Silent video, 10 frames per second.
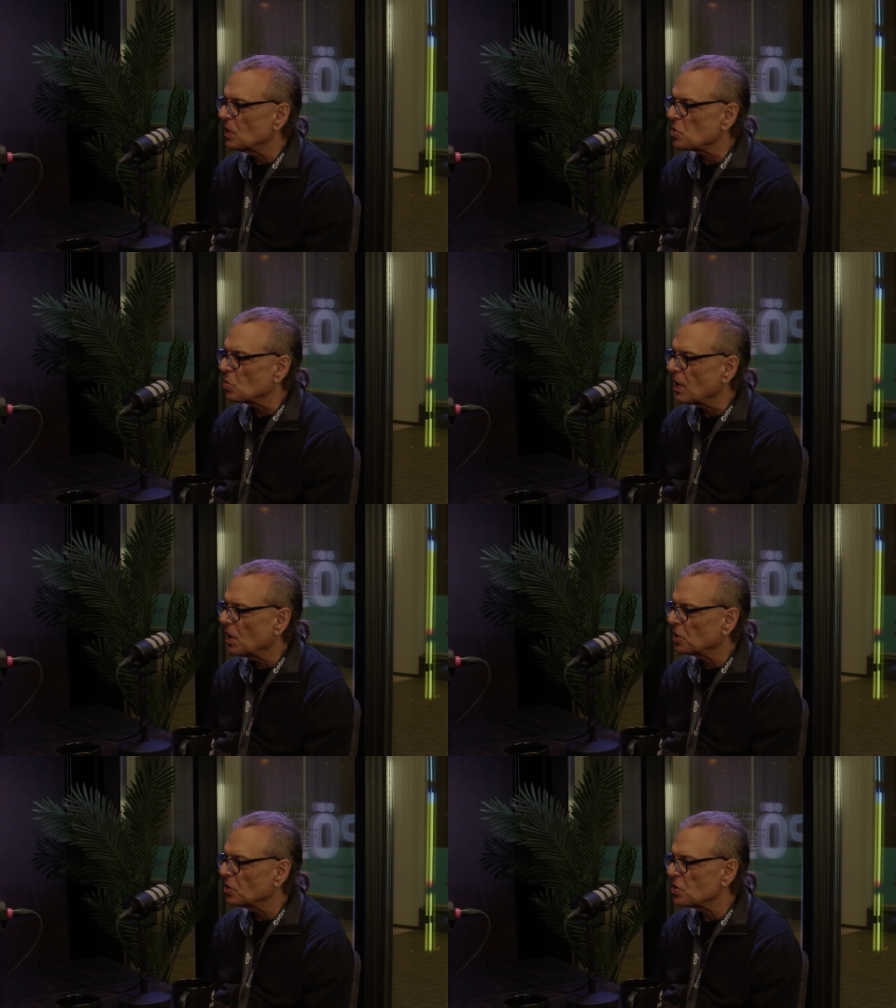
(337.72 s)
these two
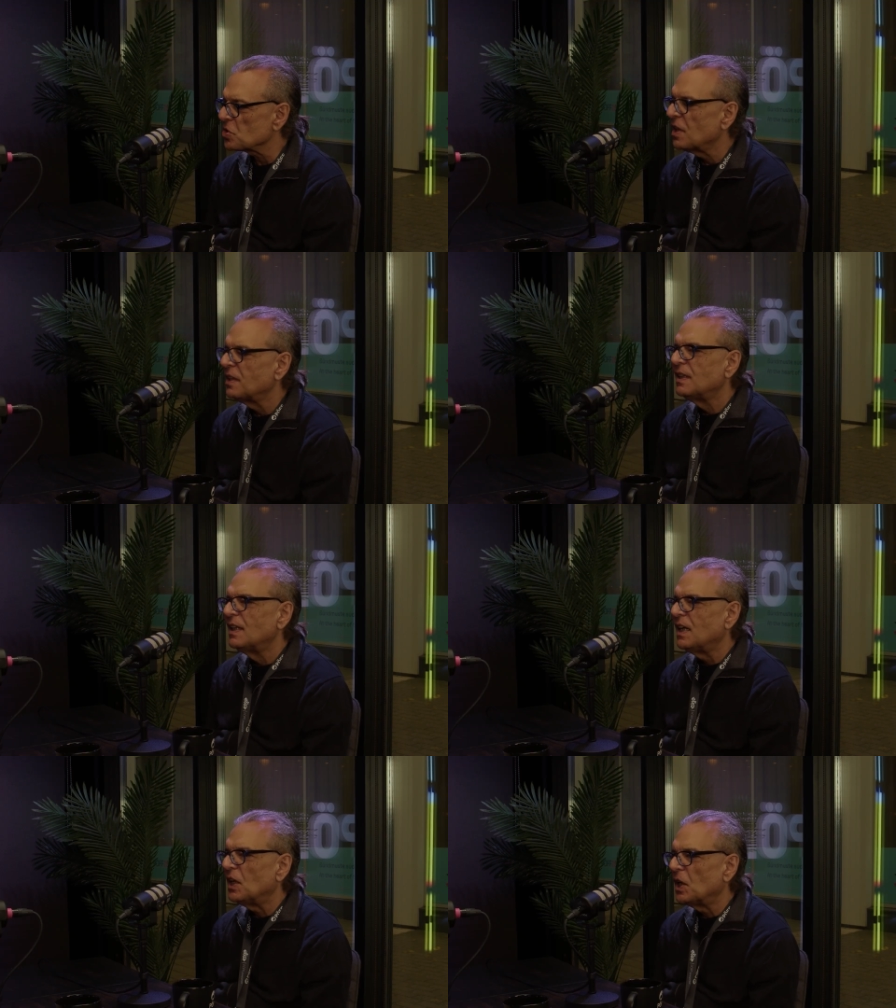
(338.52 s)
characters
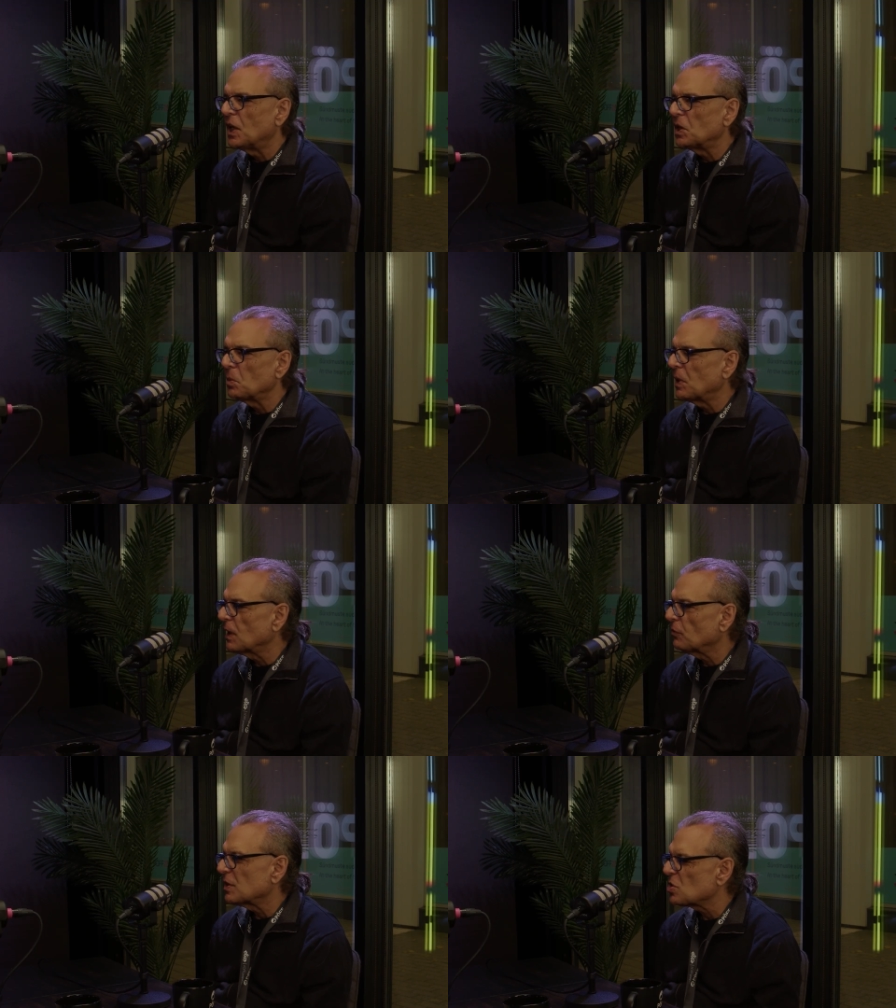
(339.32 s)
uh, in the
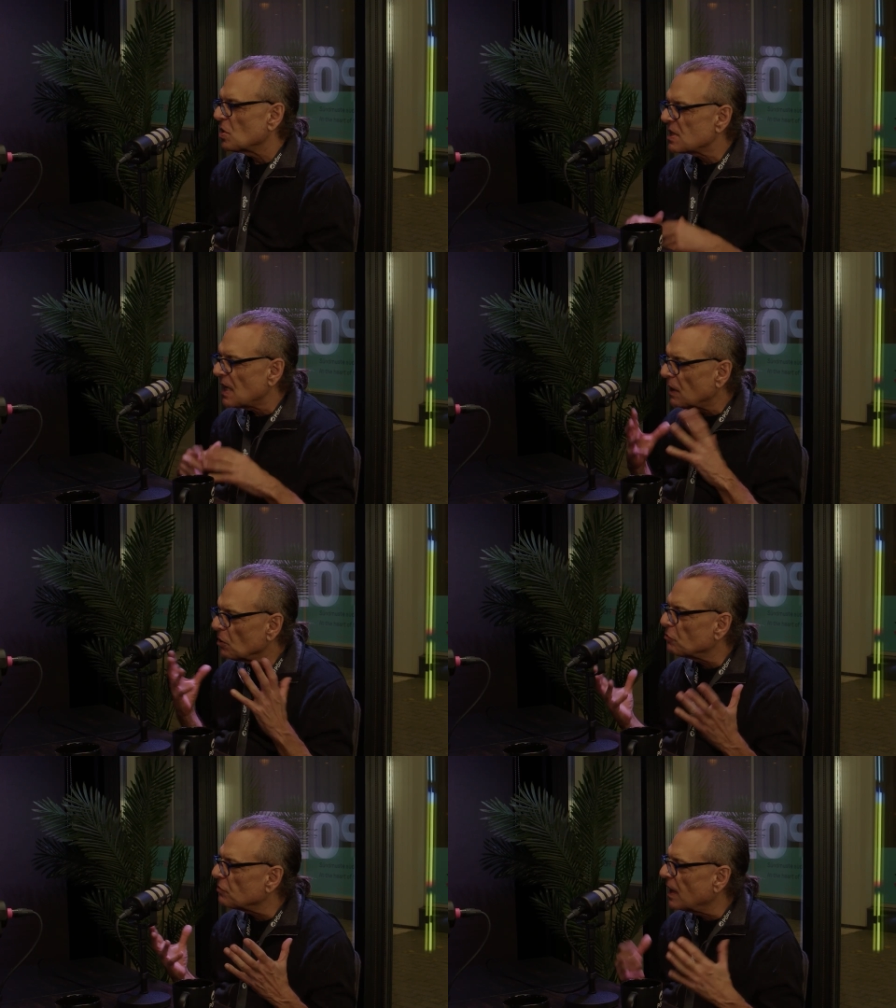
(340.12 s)
middle of this. So it's kind
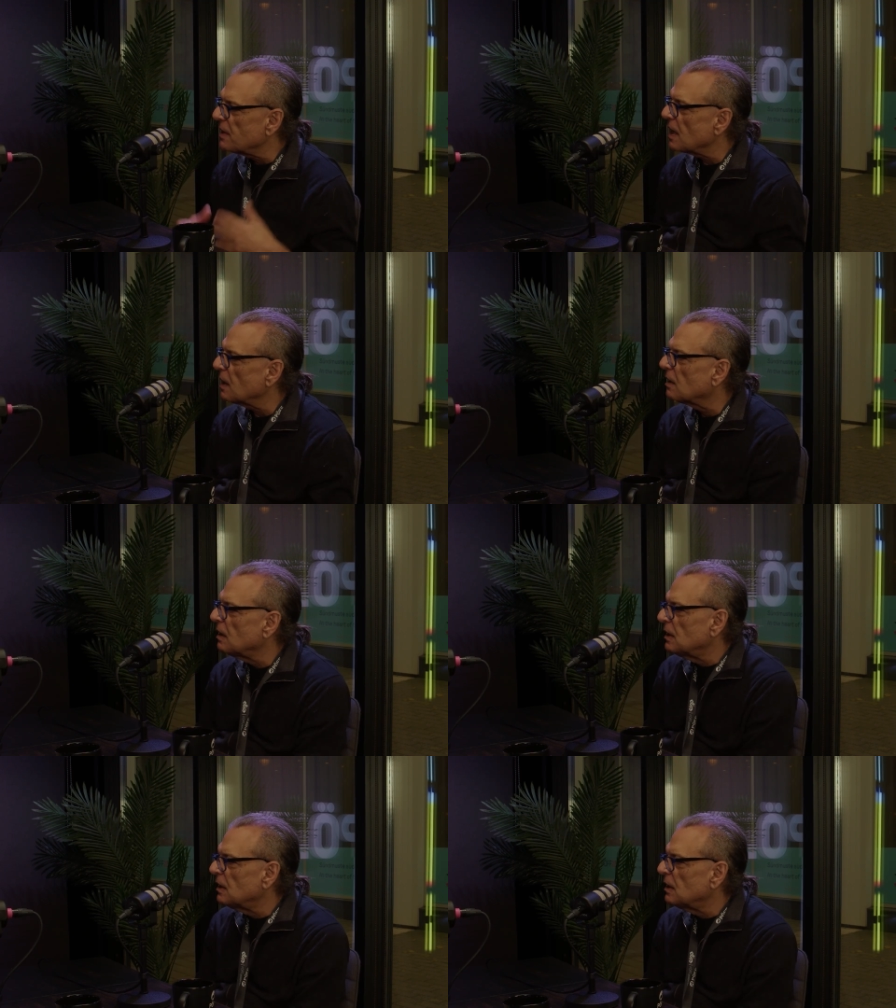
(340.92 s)
of, I think.